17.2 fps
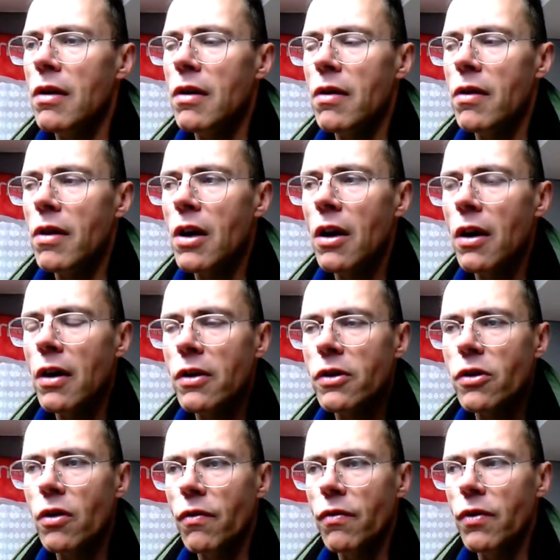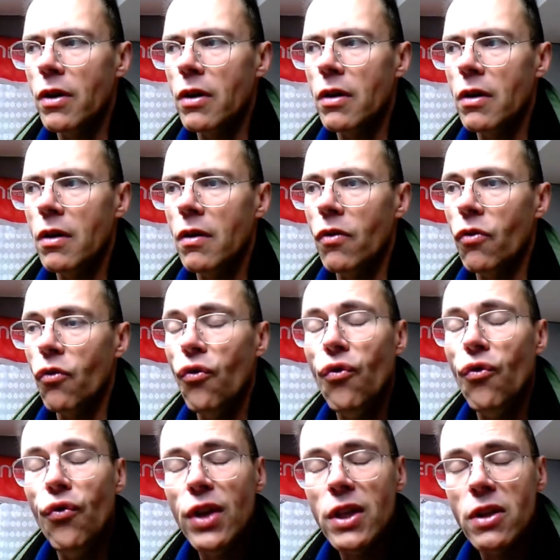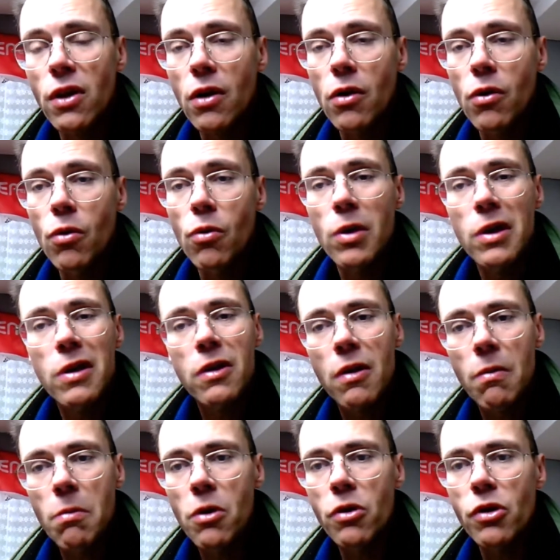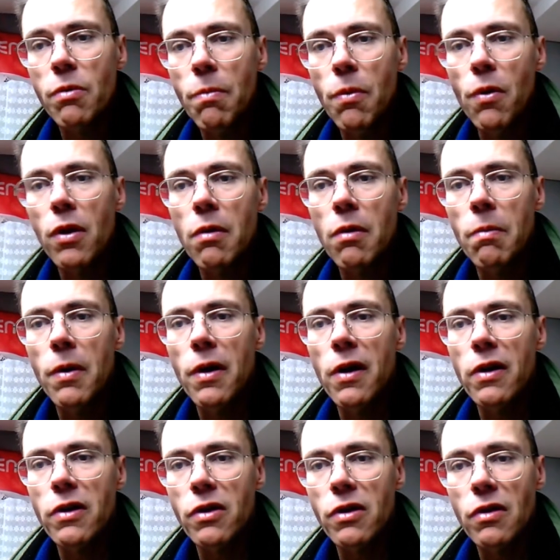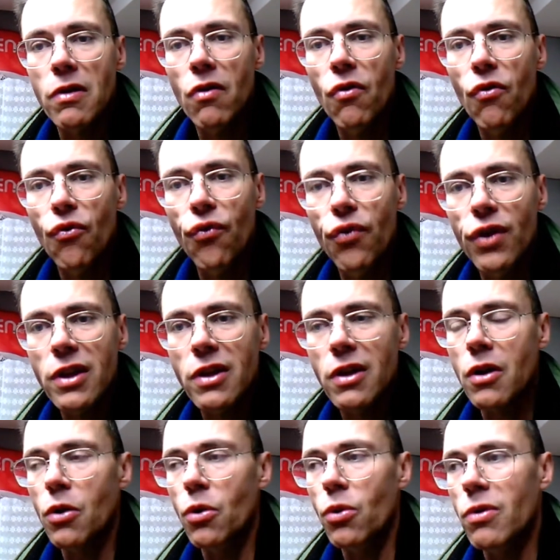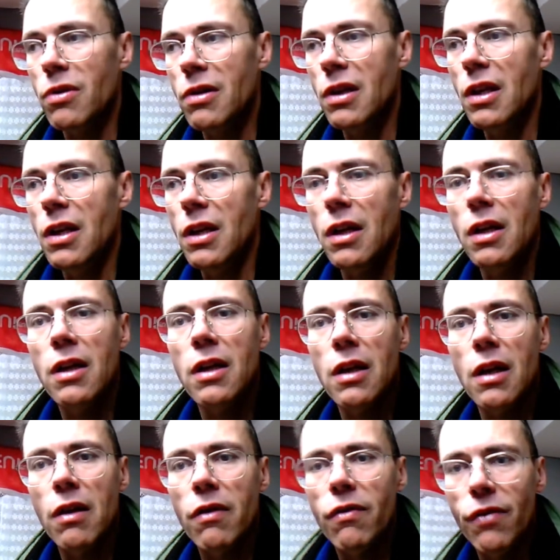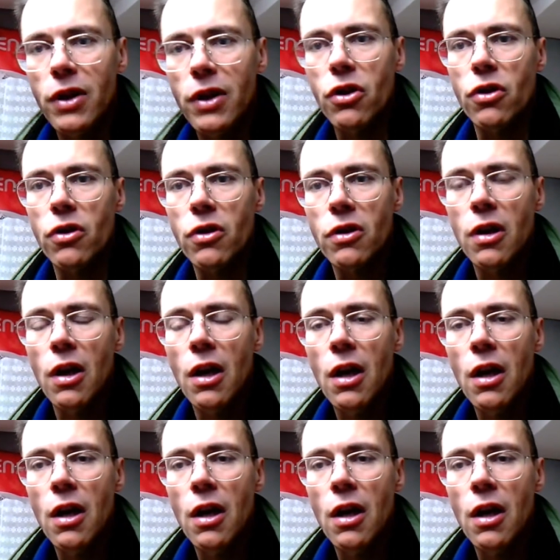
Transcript: regardless of their physical, what is the most important part is physical DNA features,